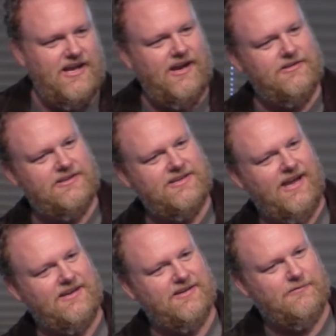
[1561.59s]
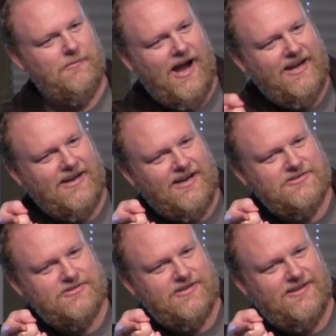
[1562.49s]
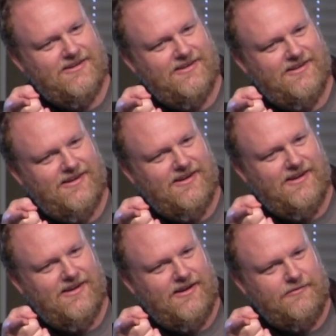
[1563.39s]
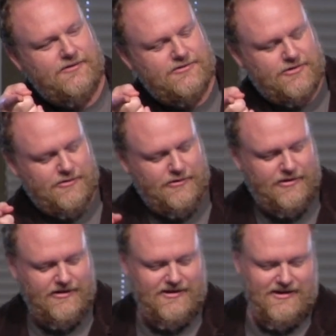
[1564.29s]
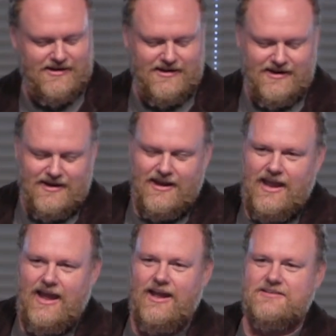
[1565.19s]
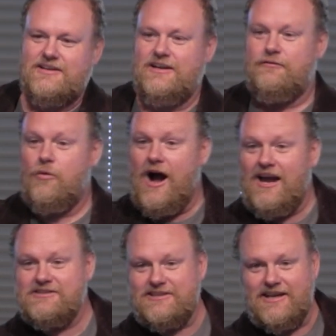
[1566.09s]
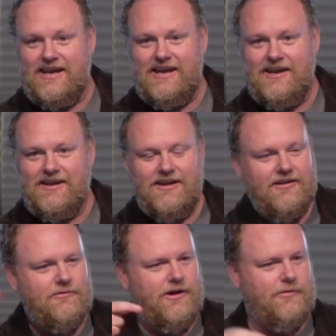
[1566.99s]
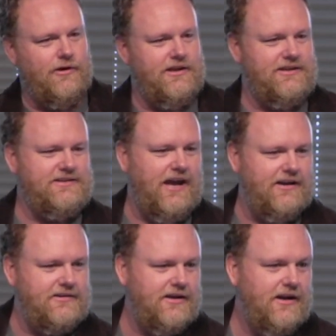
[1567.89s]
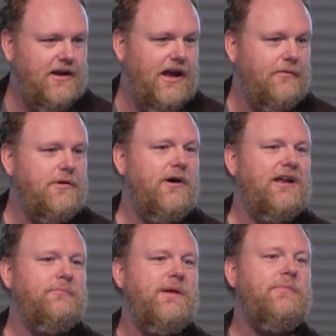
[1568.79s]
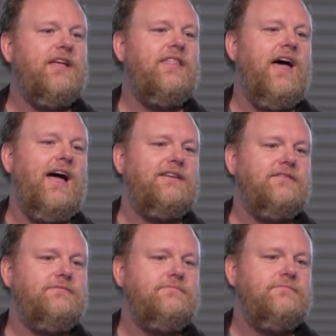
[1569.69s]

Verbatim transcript: head out the tent and remind us of the truth. And to live wisely while we're in the tent, and we want to mimic that.